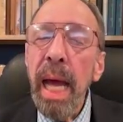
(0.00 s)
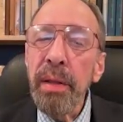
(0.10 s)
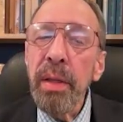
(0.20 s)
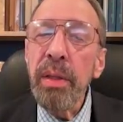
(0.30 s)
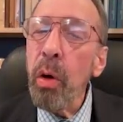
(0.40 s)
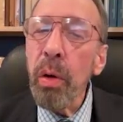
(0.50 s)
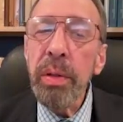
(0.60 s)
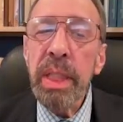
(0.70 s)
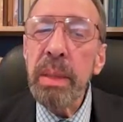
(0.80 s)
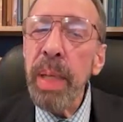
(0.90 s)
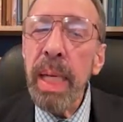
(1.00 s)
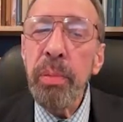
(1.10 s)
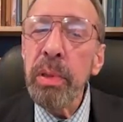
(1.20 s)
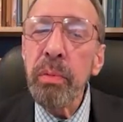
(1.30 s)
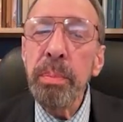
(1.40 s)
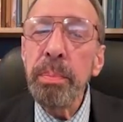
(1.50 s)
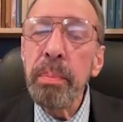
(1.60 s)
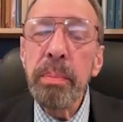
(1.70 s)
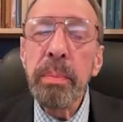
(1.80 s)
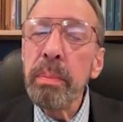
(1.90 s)
And all these papers were
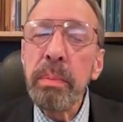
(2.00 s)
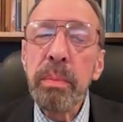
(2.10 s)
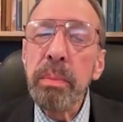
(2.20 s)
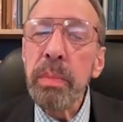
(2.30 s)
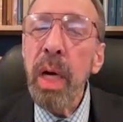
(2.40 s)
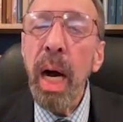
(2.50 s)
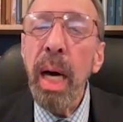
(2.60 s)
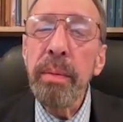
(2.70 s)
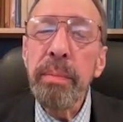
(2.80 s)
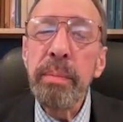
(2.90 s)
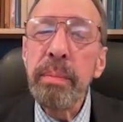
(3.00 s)
gone.